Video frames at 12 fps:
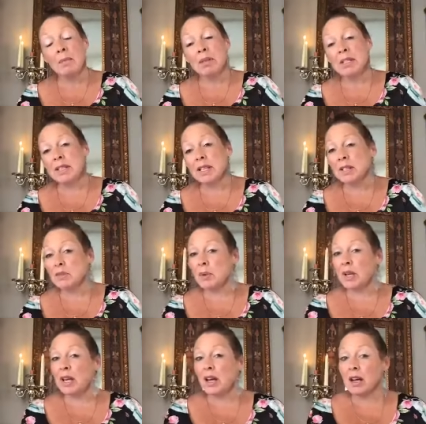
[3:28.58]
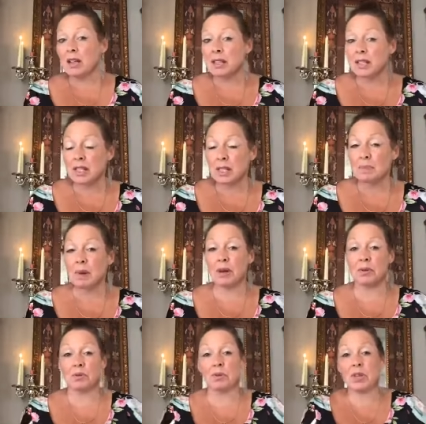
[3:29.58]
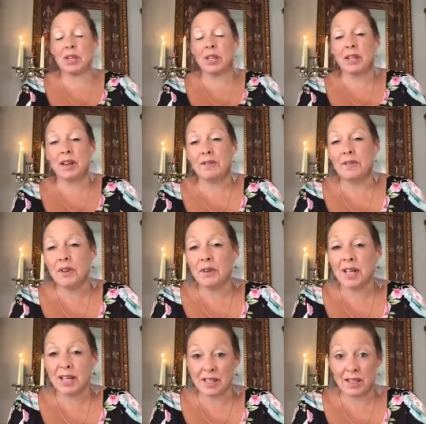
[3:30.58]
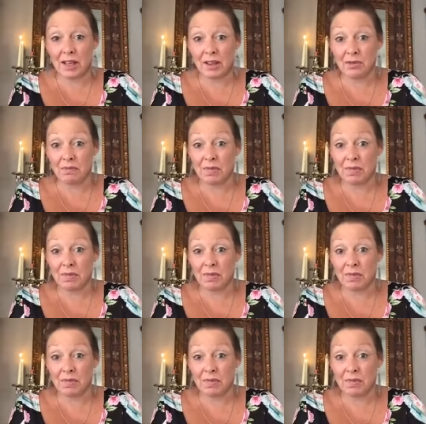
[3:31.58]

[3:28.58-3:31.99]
But since we last spoke a few days ago,